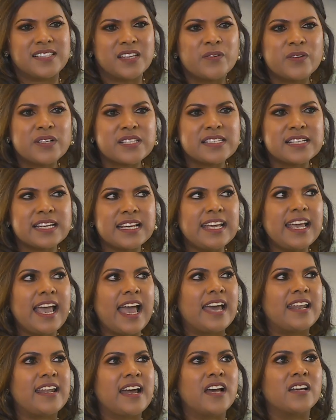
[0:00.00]
seriously
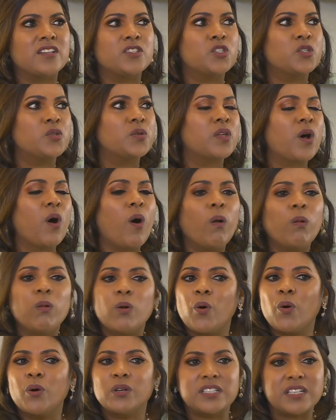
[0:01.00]
and I do the whole
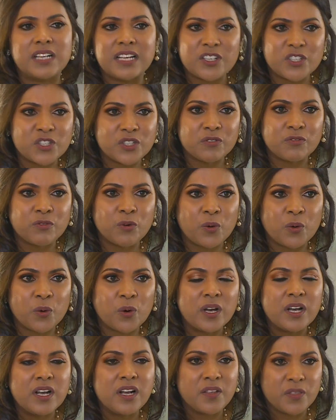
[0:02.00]
coordination
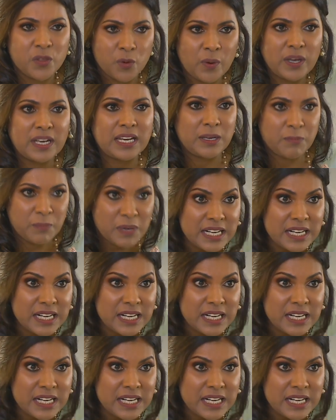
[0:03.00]
for the wedding